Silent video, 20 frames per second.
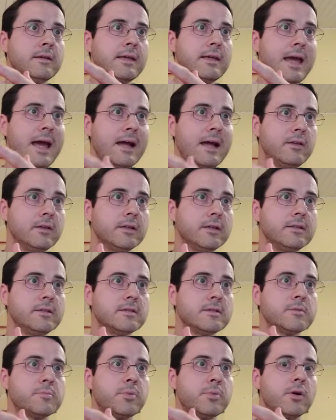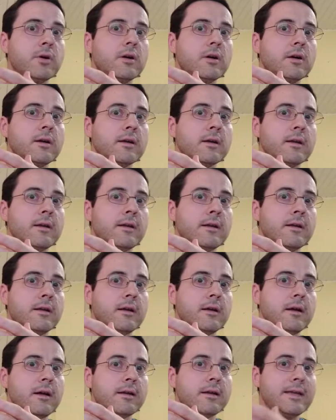gallons per
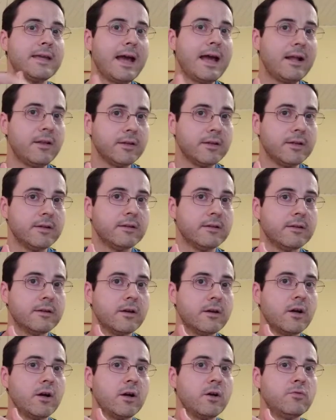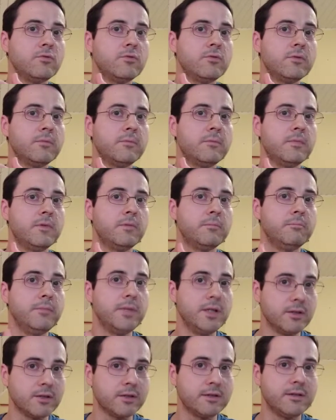gallon of
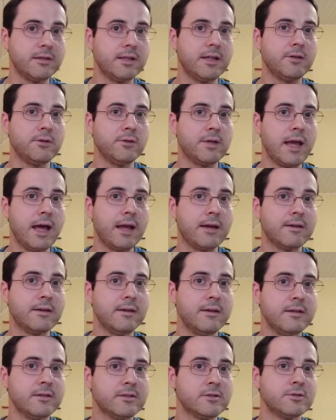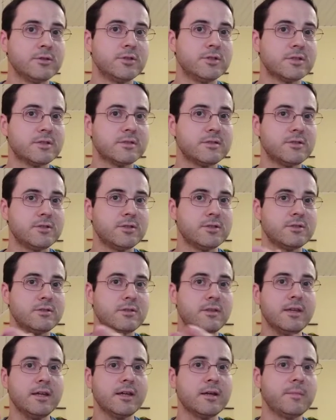milk that you get. So just
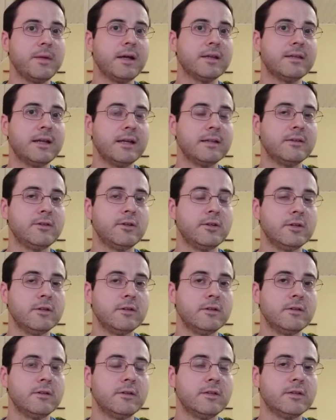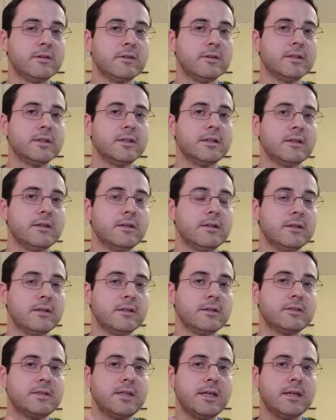think about that. You're literally
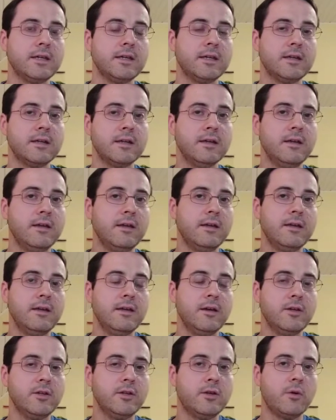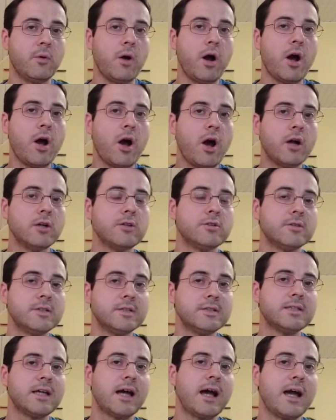taking
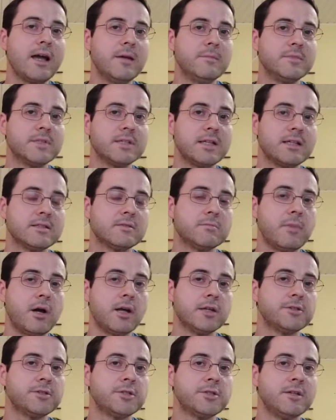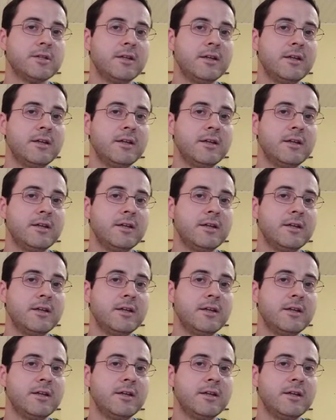100 times as much.